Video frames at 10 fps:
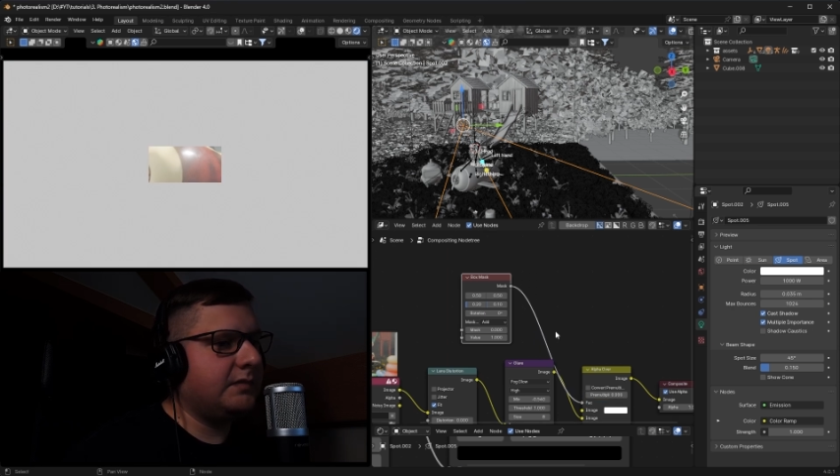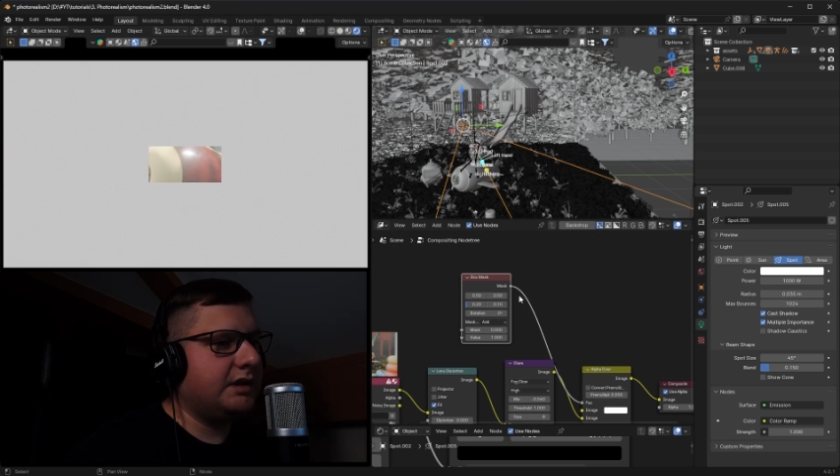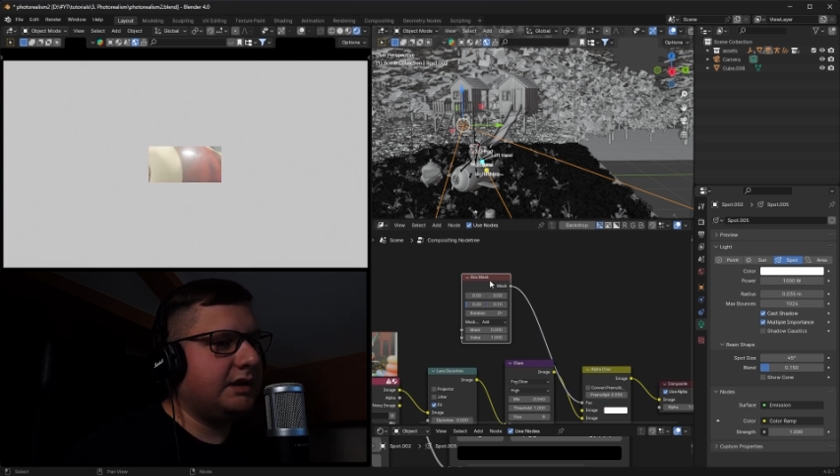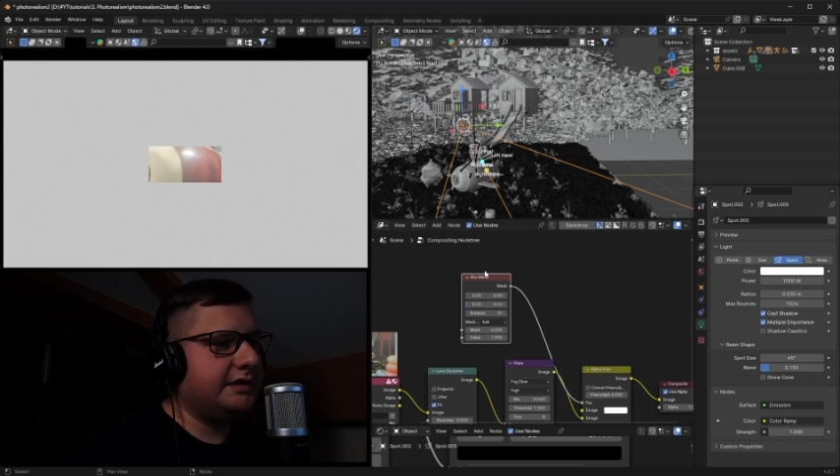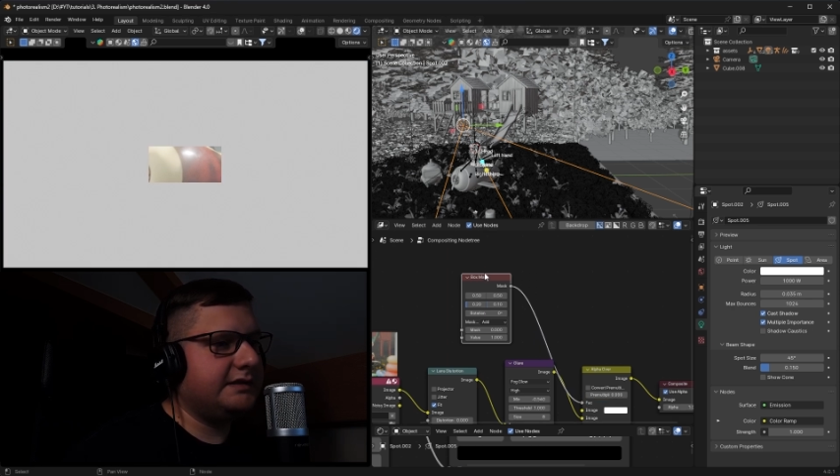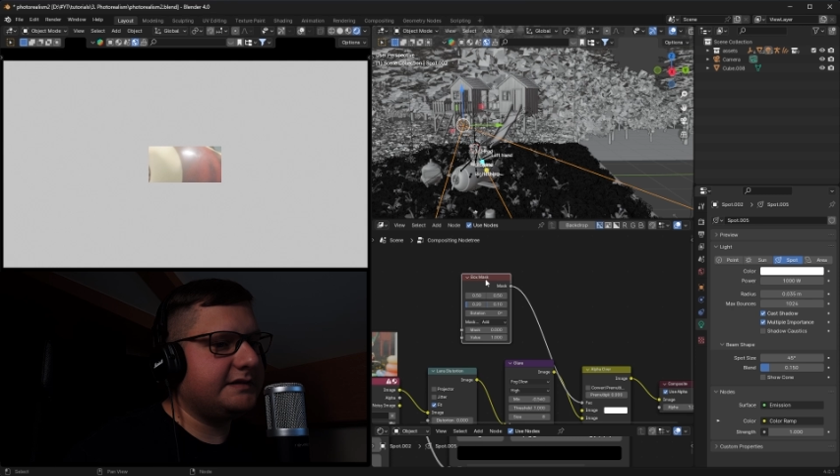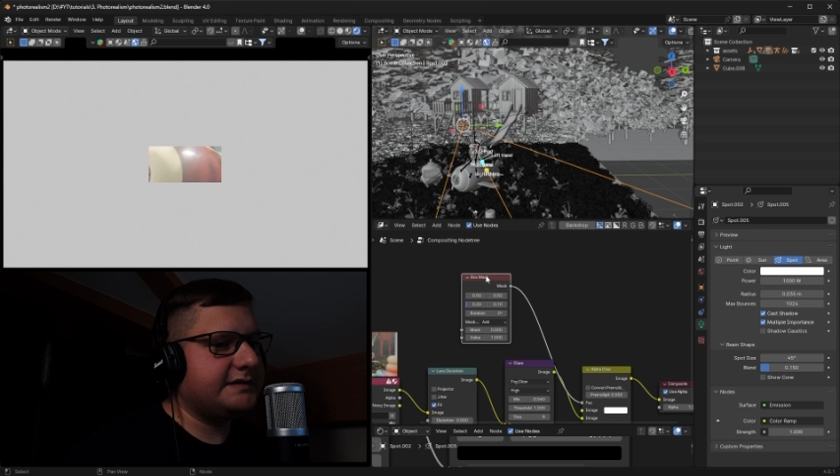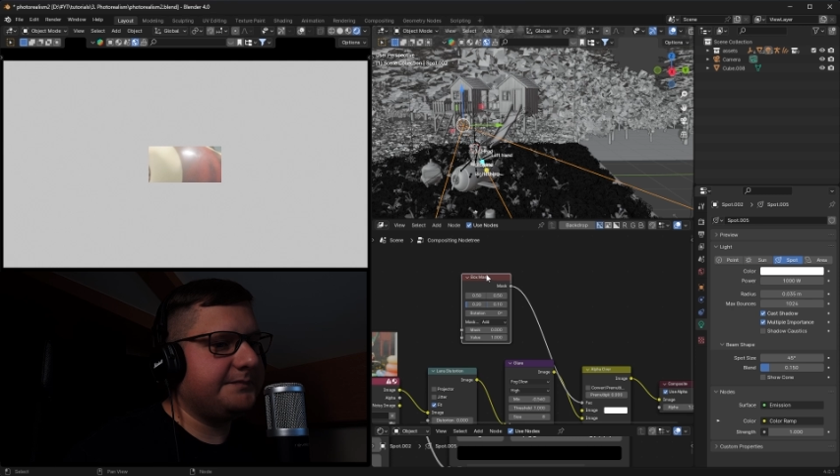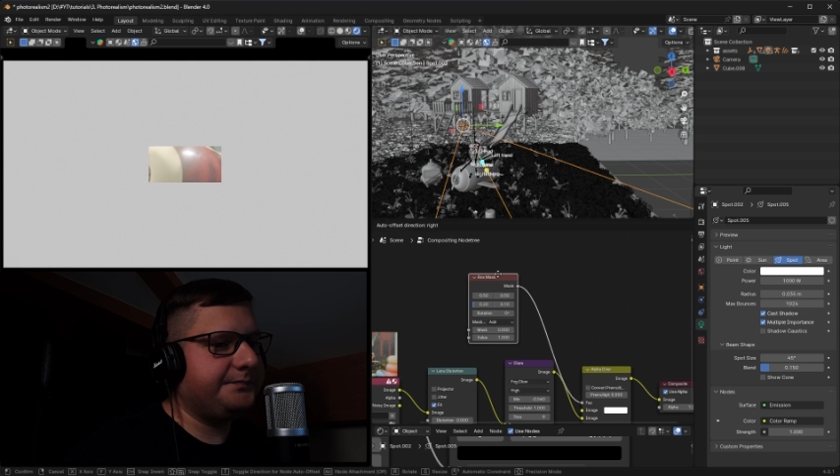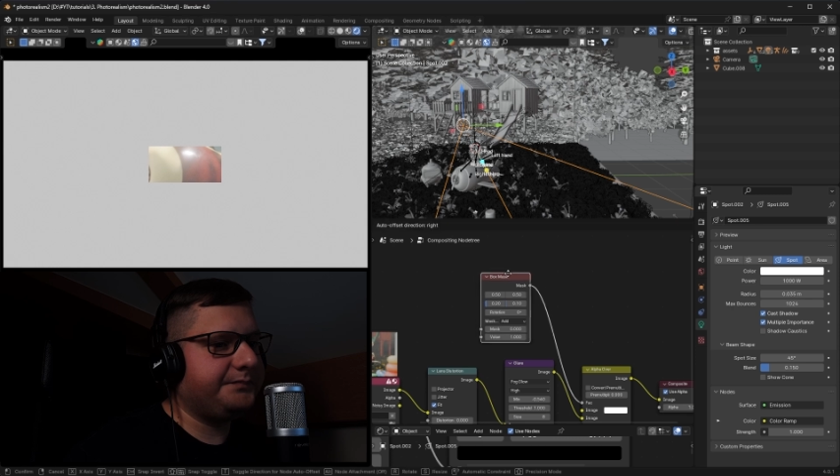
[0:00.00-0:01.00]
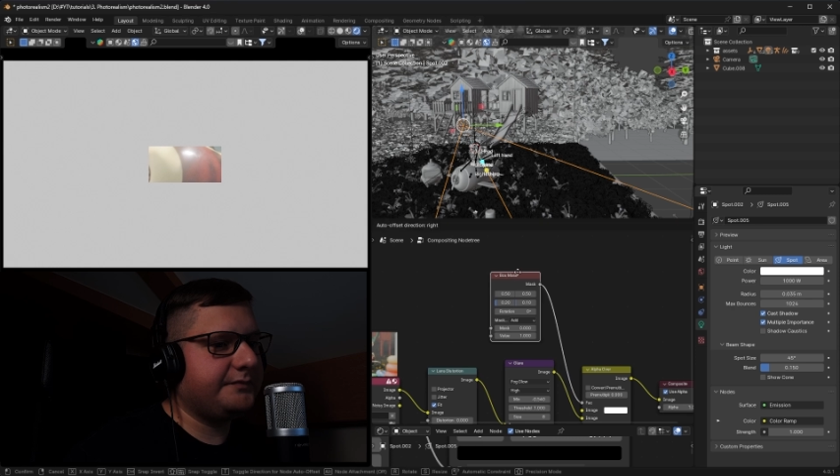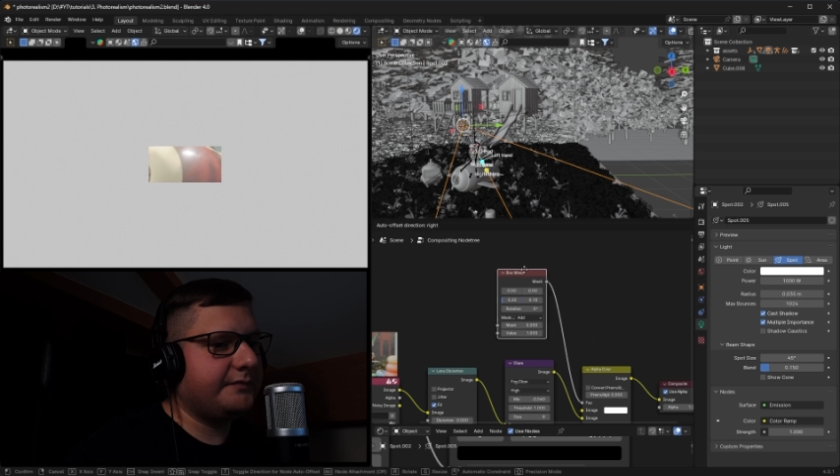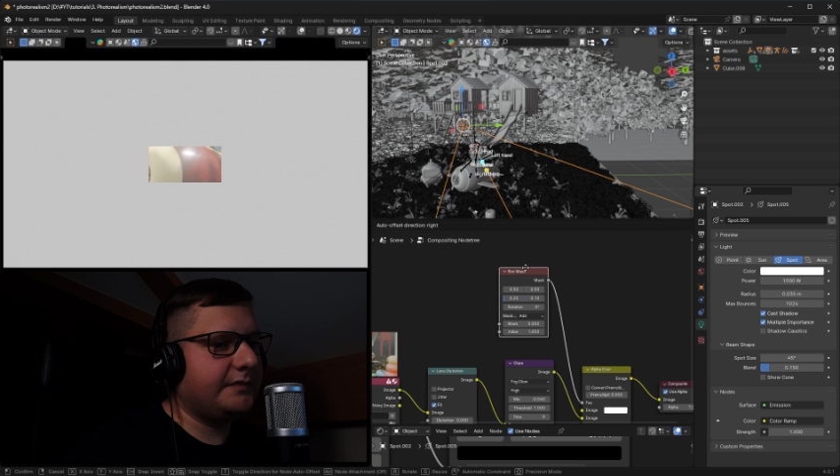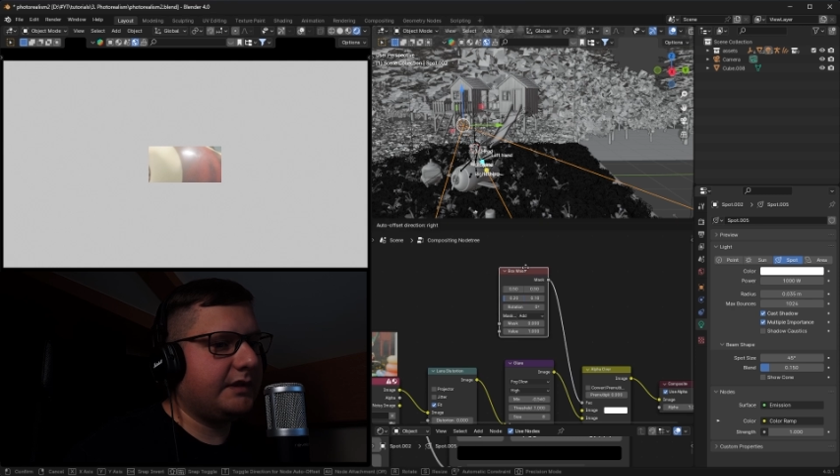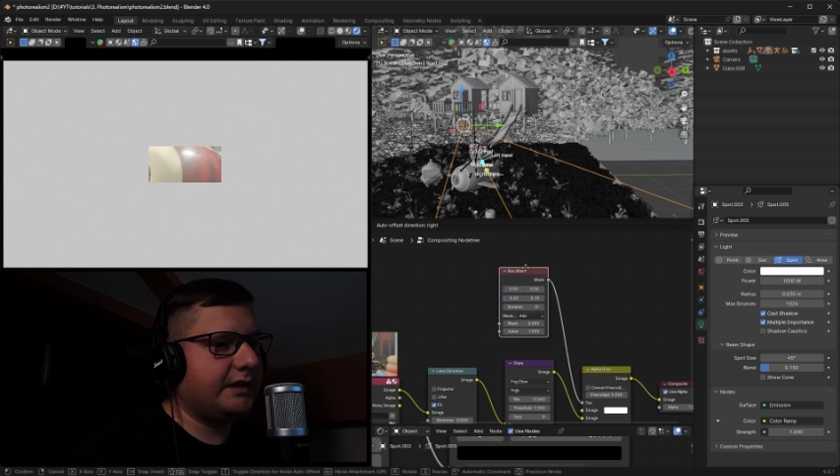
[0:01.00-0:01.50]
like this.
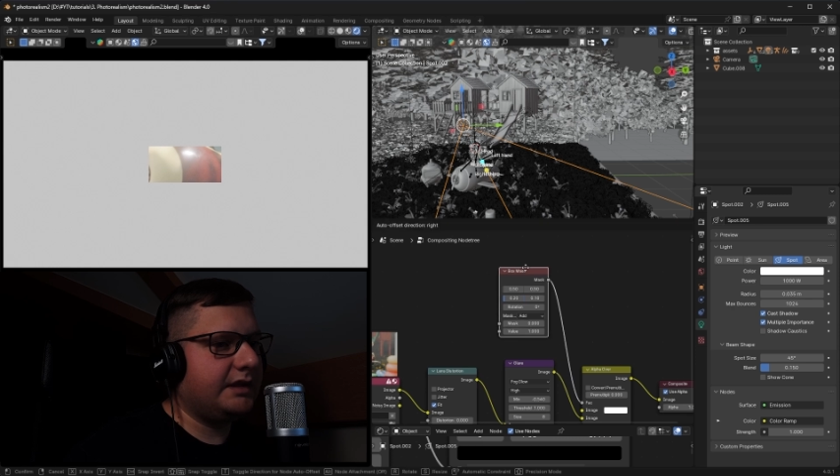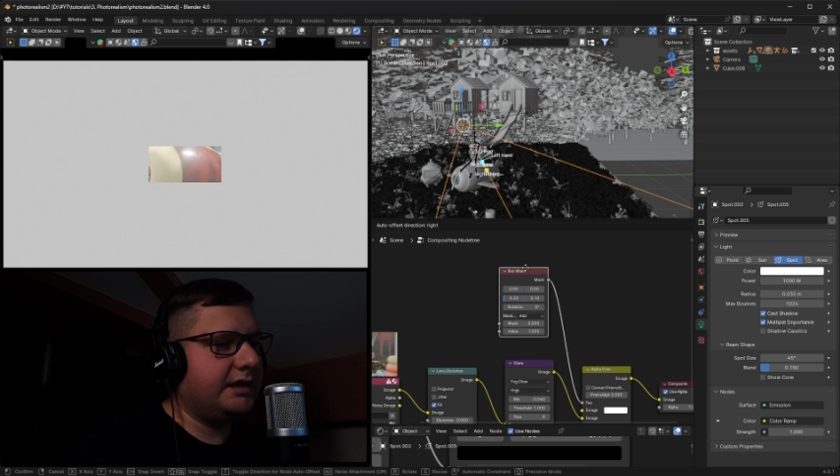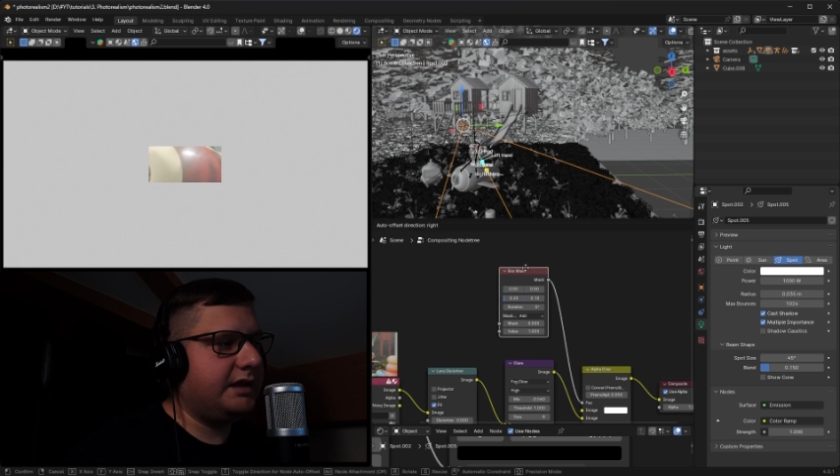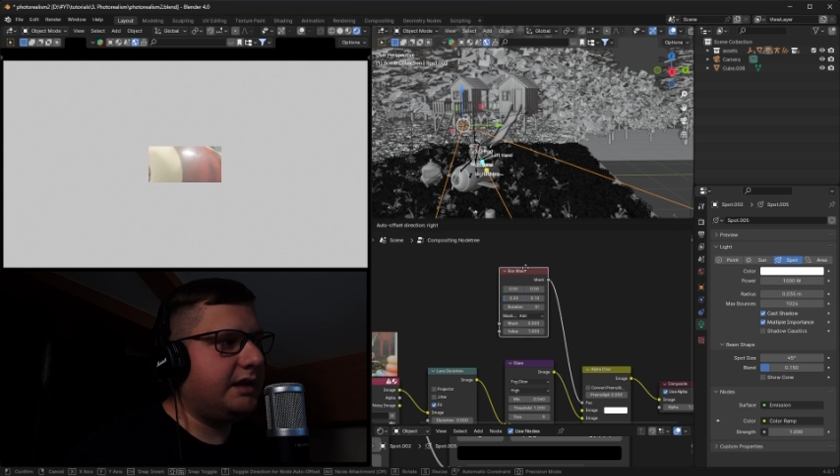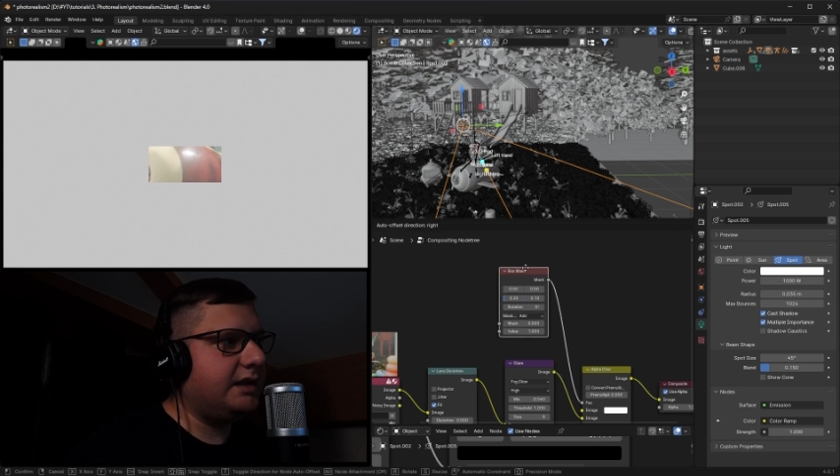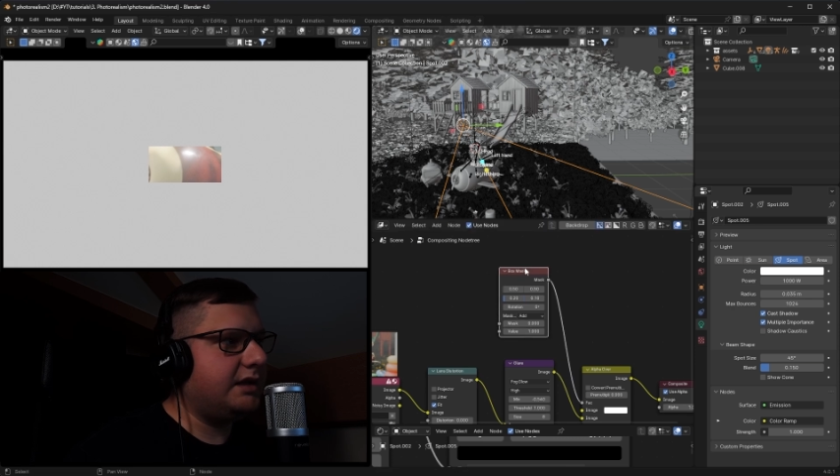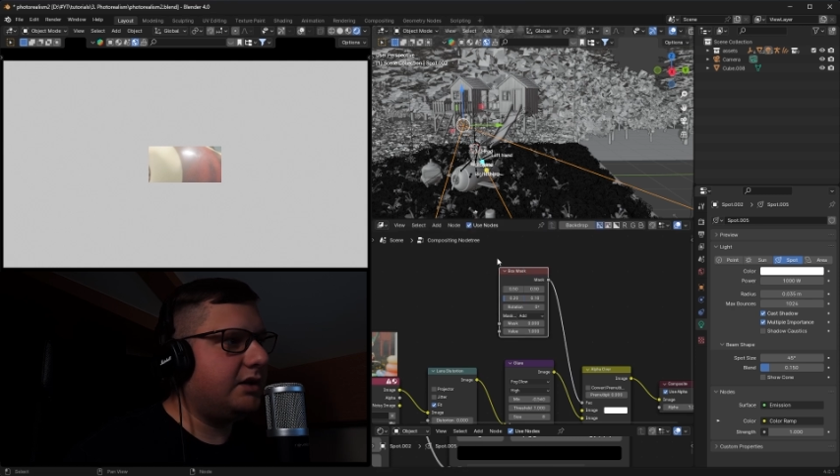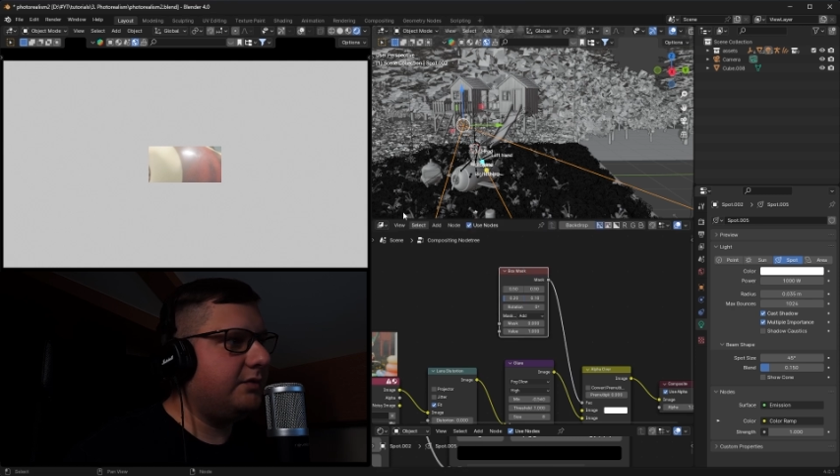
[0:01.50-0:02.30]
And now